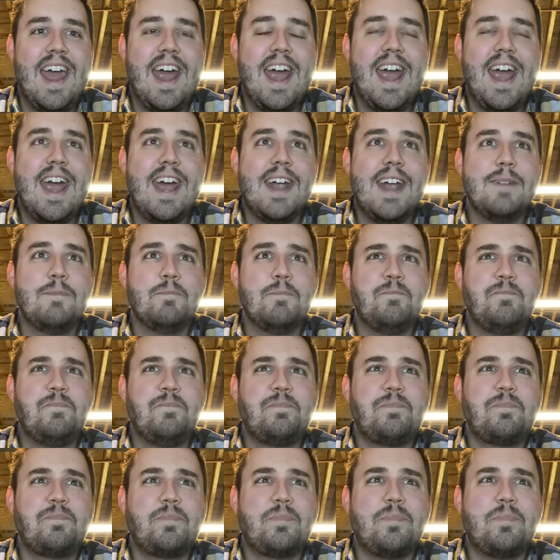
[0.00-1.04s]
And
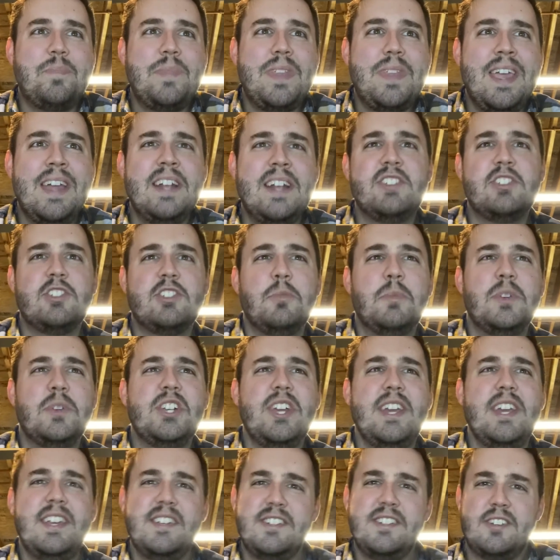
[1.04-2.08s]
it's so
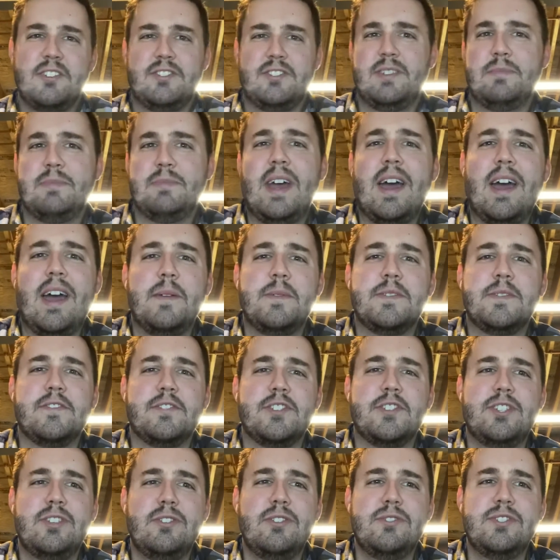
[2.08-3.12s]
much easier sometimes for
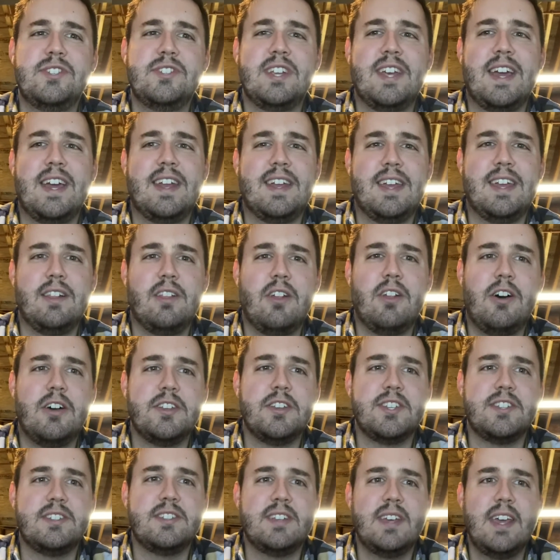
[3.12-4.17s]
students to kind of get
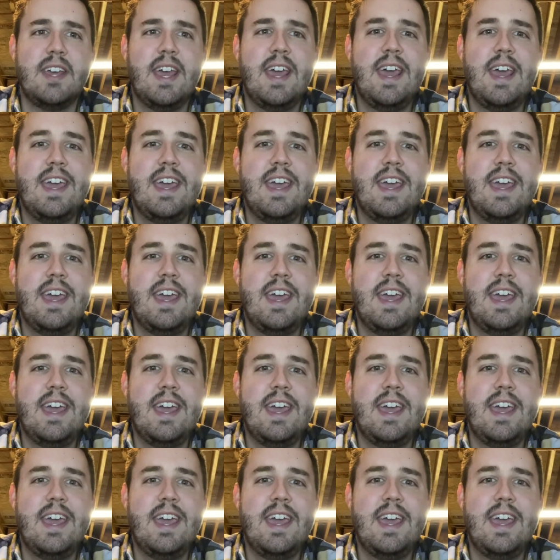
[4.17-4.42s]
lost